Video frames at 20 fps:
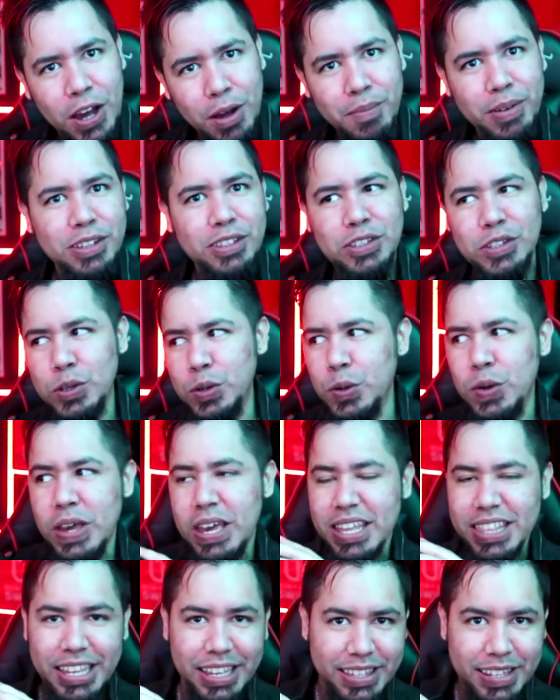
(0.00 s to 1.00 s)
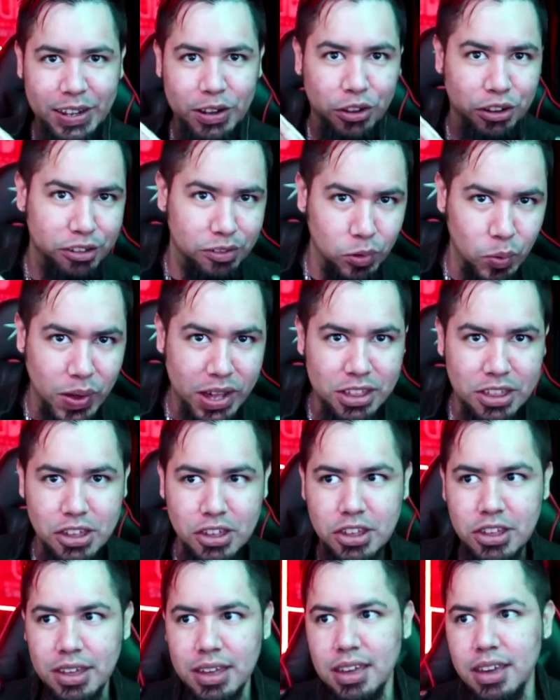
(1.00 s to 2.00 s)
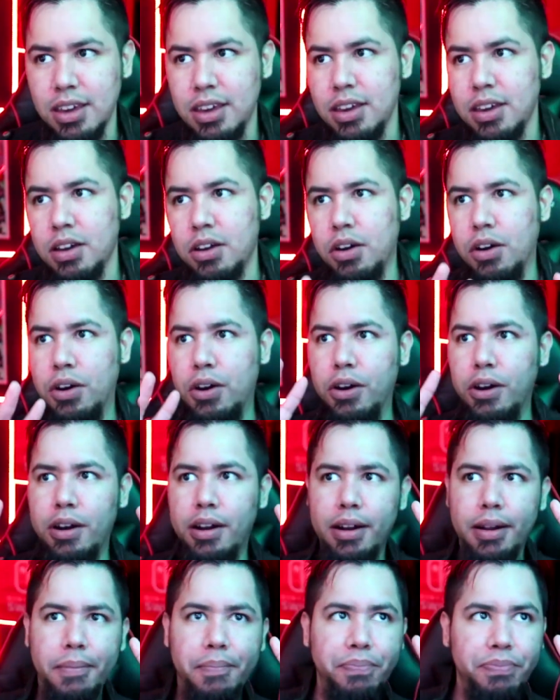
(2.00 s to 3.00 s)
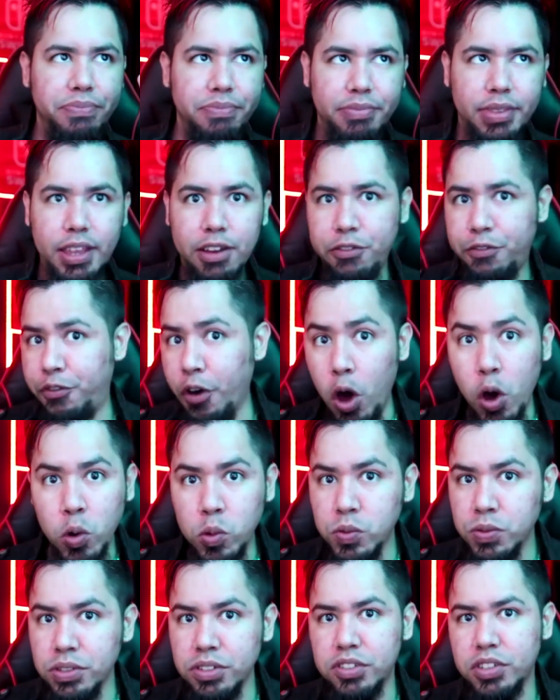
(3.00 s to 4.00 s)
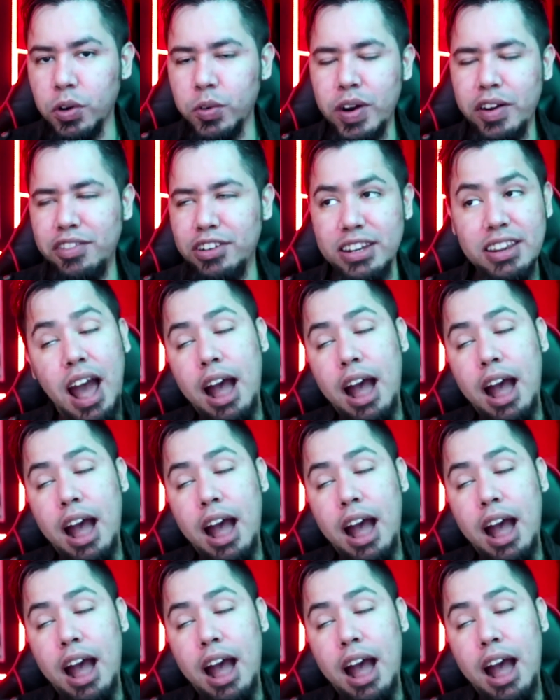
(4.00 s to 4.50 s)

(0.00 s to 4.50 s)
coming to Nintendo Switch or phones or whatever.